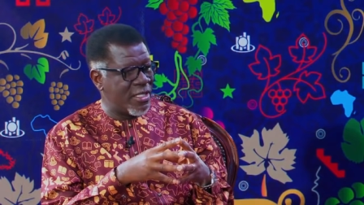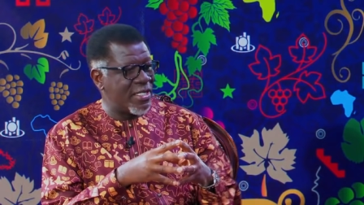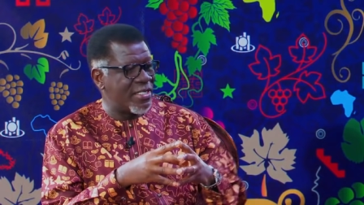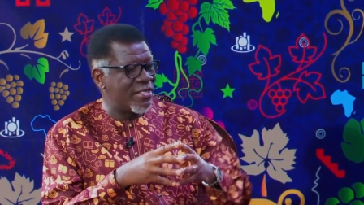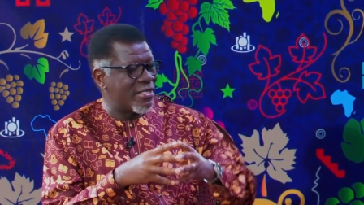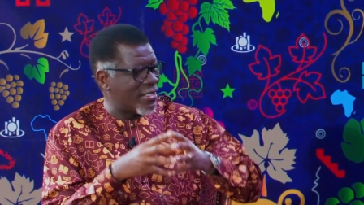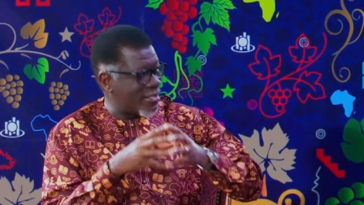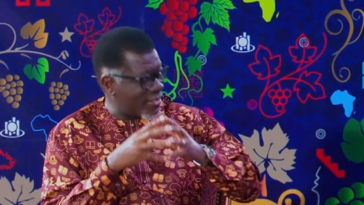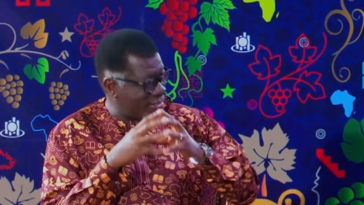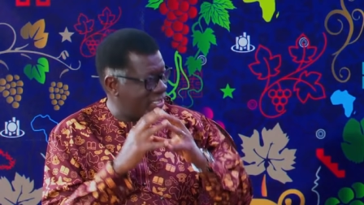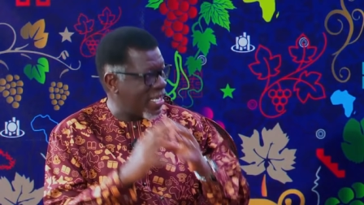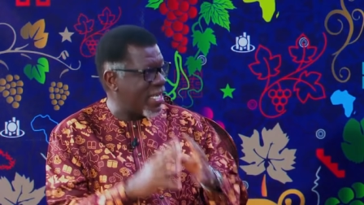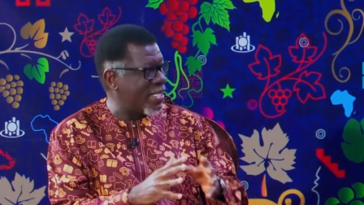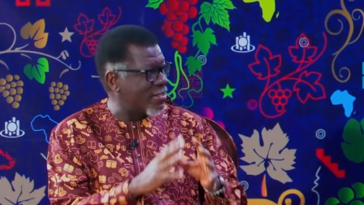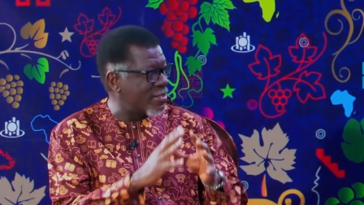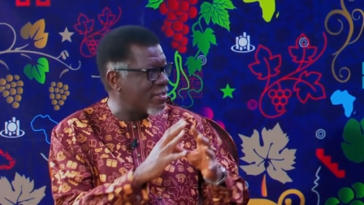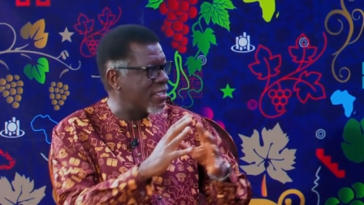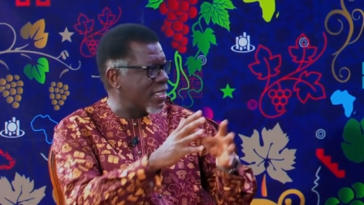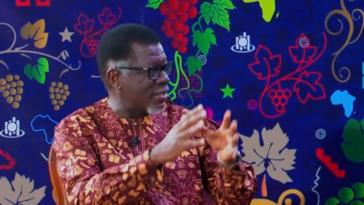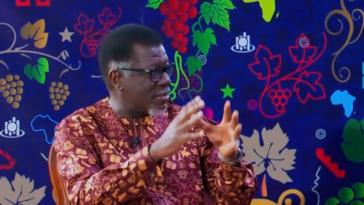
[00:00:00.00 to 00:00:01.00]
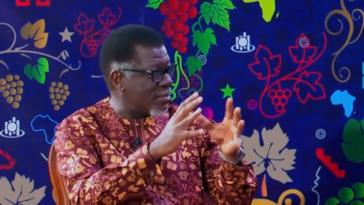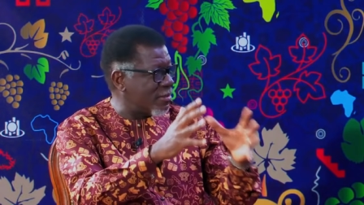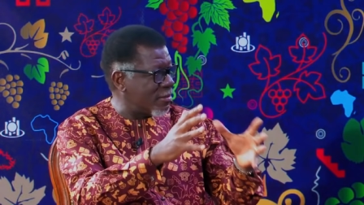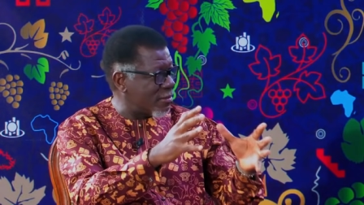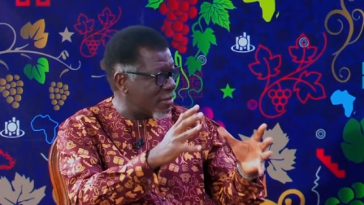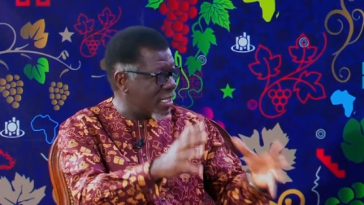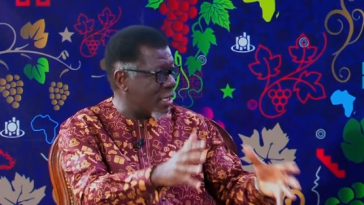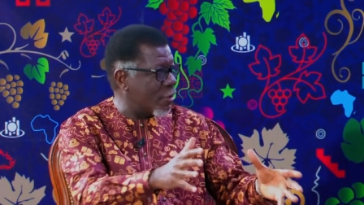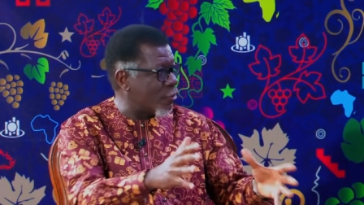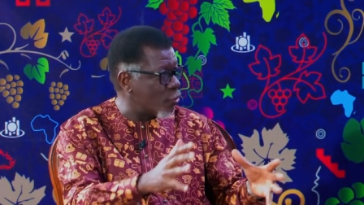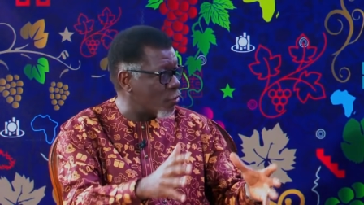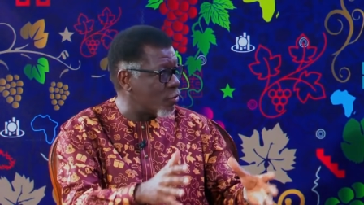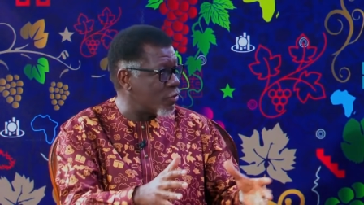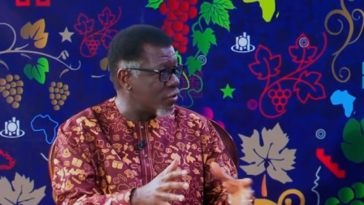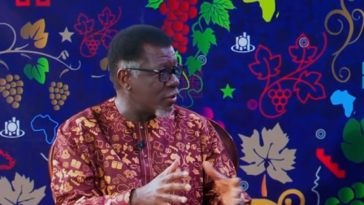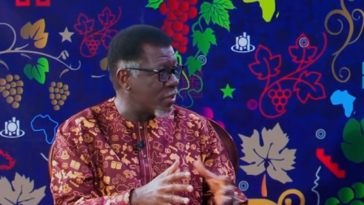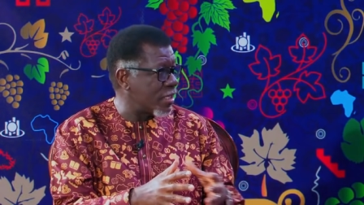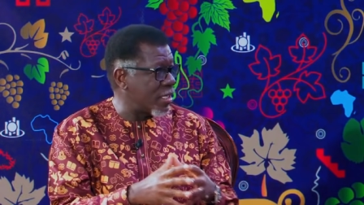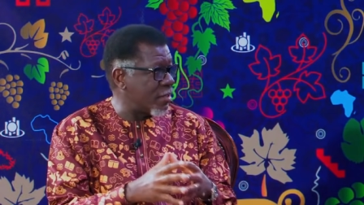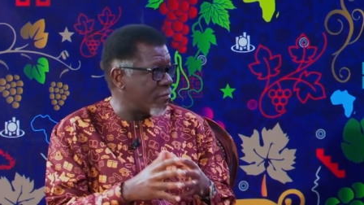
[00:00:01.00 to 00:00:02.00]
there is a sense that they are going
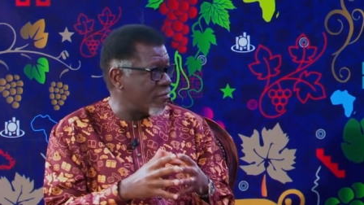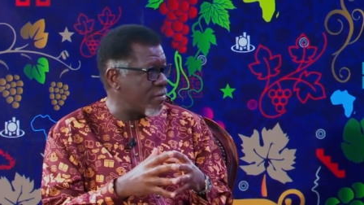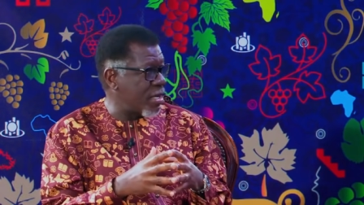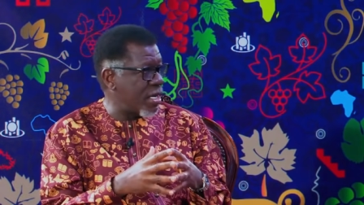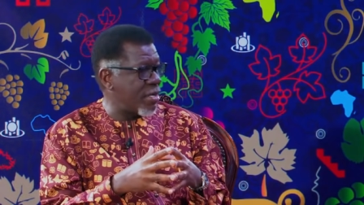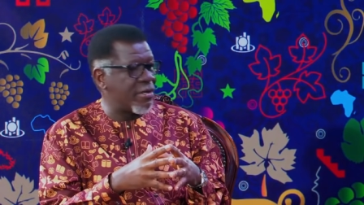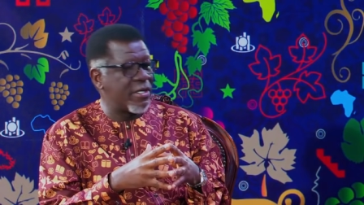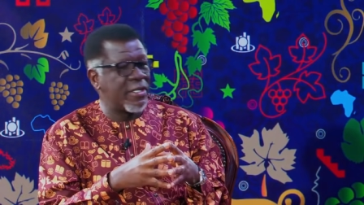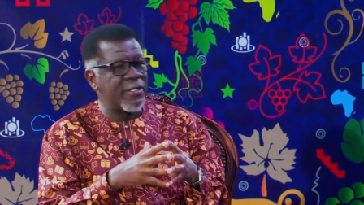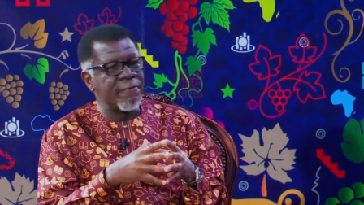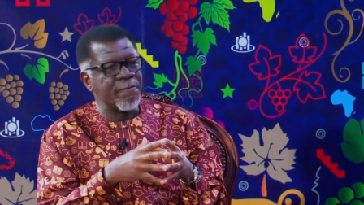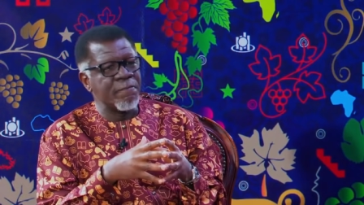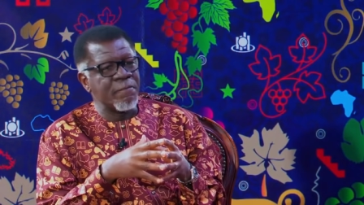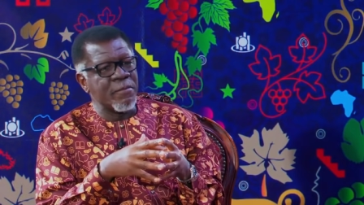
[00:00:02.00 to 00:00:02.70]
to get married.